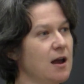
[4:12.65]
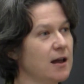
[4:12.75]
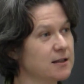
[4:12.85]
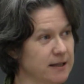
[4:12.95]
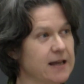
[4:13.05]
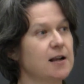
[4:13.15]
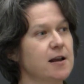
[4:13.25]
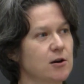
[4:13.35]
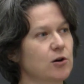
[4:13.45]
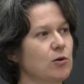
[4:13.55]
It's
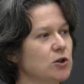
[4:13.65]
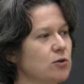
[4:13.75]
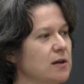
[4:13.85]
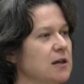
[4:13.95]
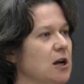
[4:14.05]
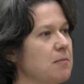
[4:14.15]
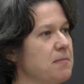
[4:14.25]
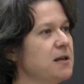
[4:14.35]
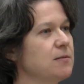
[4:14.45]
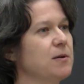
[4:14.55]
likely you're going to get
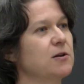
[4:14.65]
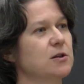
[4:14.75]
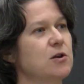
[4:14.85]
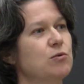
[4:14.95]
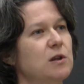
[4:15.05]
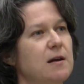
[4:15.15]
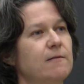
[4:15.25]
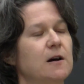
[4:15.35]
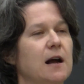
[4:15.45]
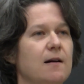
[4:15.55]
obese because you
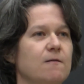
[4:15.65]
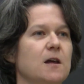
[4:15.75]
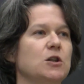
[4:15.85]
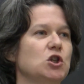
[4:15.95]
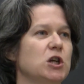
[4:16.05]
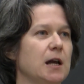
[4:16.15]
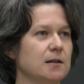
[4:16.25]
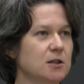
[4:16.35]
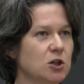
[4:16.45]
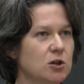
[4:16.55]
never have that
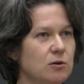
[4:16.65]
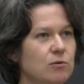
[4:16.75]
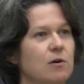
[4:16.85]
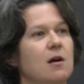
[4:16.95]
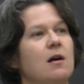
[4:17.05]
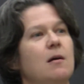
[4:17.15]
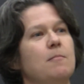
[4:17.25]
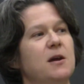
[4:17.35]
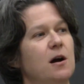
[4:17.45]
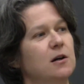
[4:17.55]
chance to
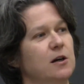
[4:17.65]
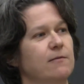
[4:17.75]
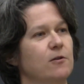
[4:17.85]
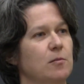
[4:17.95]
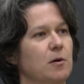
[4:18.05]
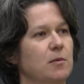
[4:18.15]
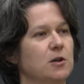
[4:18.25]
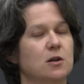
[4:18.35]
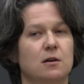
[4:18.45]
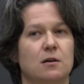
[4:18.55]
be hungry for a
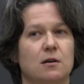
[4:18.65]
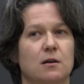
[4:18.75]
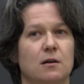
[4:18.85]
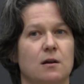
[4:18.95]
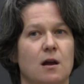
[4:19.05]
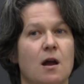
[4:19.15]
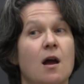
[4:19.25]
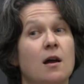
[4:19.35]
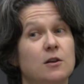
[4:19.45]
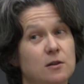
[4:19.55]
moment.
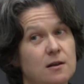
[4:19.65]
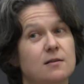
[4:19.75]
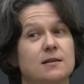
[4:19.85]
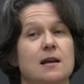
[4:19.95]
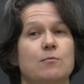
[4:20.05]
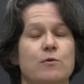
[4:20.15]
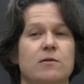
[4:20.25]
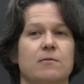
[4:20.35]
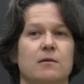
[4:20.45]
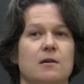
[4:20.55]
Same
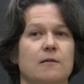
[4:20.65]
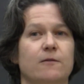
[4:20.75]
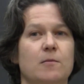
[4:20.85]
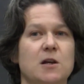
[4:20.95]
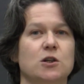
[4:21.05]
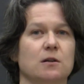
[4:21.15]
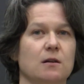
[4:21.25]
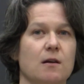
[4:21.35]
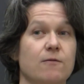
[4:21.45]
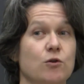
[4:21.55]
with
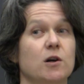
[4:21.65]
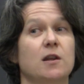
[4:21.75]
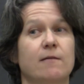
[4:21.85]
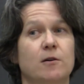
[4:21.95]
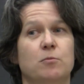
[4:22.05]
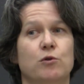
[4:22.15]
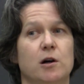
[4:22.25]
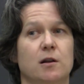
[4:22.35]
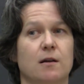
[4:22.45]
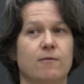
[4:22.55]
information. If you are never
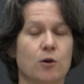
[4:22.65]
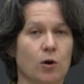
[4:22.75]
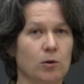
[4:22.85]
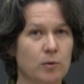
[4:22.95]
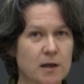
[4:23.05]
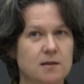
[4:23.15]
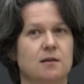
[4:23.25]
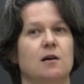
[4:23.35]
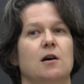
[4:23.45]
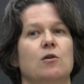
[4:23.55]
bored, if you
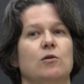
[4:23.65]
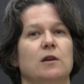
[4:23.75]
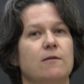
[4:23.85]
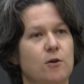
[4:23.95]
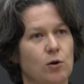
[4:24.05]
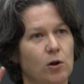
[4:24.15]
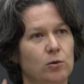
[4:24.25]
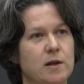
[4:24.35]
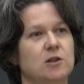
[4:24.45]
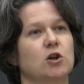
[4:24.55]
always are on, if you
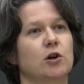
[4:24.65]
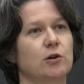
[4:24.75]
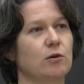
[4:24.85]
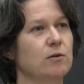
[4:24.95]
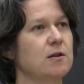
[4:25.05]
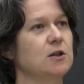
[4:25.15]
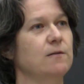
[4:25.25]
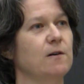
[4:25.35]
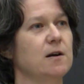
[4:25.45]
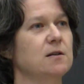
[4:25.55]
always turn on the
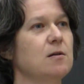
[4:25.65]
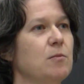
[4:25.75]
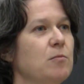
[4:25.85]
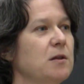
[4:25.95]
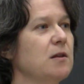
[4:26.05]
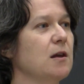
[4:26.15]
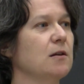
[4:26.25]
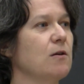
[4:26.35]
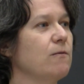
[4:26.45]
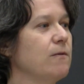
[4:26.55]
device the moment that
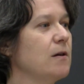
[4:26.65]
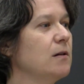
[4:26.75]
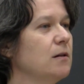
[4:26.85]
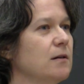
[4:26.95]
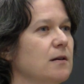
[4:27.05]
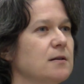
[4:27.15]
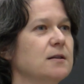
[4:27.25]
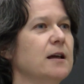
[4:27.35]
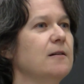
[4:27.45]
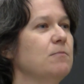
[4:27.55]
you feel a
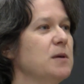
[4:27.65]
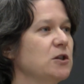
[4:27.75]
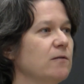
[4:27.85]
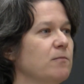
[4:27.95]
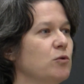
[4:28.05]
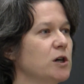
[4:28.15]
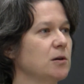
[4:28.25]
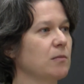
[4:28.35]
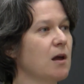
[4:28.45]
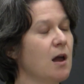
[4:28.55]
slight bit of
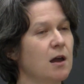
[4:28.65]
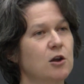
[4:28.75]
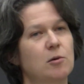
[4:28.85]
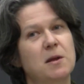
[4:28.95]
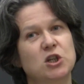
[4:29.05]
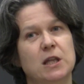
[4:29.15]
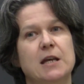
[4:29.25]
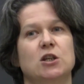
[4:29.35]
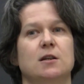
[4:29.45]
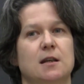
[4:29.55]
boredom, your
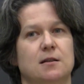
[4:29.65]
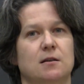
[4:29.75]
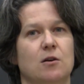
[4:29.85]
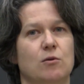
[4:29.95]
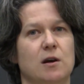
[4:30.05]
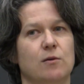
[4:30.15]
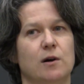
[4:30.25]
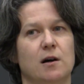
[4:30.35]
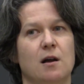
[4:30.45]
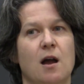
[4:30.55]
imagination doesn't go
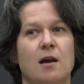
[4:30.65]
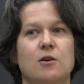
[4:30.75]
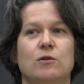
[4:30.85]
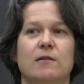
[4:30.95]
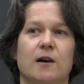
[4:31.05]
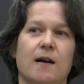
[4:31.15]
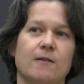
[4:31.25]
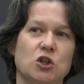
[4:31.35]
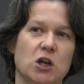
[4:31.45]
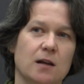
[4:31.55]
anywhere. You never
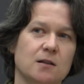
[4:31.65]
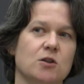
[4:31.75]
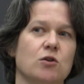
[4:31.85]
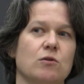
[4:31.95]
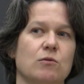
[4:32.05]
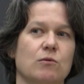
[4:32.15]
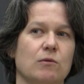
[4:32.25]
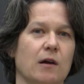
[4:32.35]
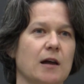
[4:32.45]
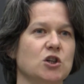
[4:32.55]
have a chance
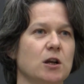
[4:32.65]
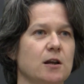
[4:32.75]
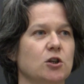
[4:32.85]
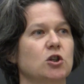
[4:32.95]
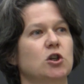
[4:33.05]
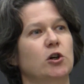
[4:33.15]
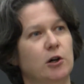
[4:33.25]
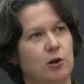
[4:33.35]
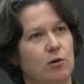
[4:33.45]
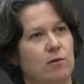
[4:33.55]
to actually
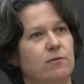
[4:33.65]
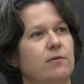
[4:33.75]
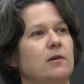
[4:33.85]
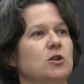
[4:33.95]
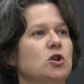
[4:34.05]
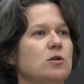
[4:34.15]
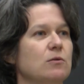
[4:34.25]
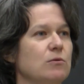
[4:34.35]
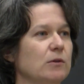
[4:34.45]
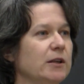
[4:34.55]
turn off,
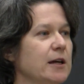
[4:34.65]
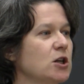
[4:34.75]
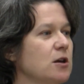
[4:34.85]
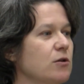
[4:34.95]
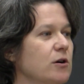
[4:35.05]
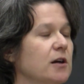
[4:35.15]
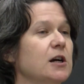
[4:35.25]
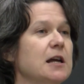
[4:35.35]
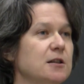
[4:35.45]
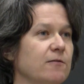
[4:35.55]
to let your
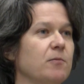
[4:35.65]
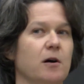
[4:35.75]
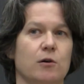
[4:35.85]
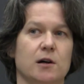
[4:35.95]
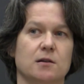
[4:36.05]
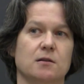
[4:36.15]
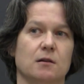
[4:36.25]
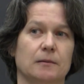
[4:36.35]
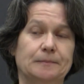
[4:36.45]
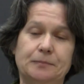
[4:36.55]
creative powers
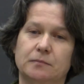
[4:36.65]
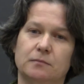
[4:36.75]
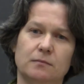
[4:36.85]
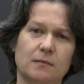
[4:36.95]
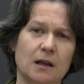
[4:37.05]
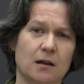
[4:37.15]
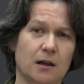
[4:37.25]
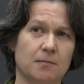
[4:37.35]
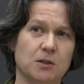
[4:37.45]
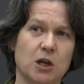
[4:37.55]

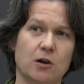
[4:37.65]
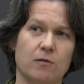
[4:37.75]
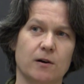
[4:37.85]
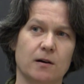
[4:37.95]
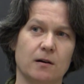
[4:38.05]
take over.